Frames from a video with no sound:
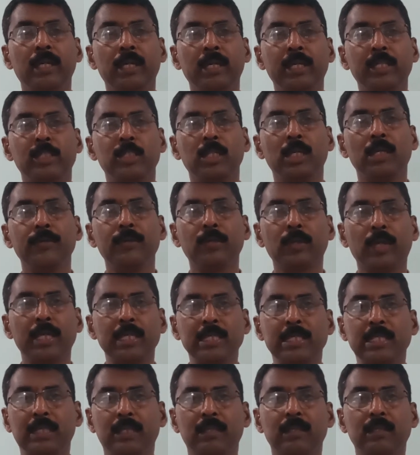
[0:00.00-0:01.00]
Instead of
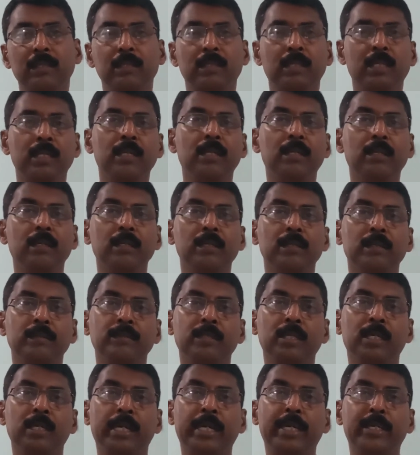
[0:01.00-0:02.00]
uracil,
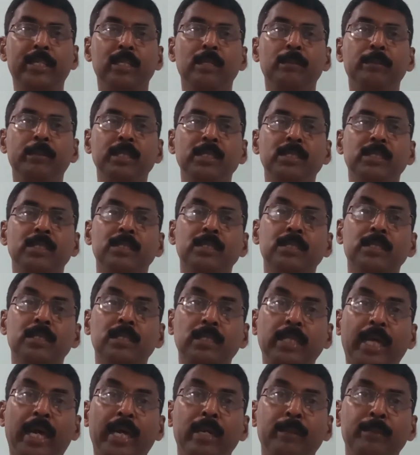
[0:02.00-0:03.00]
the nitrogen base
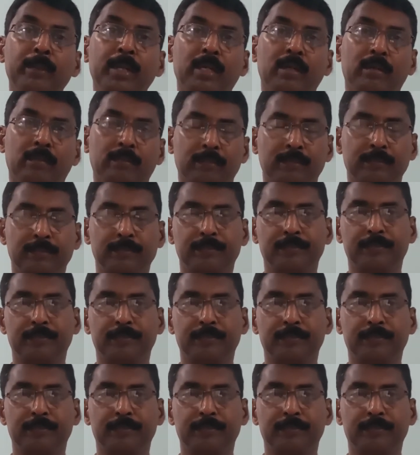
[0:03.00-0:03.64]
is thymine.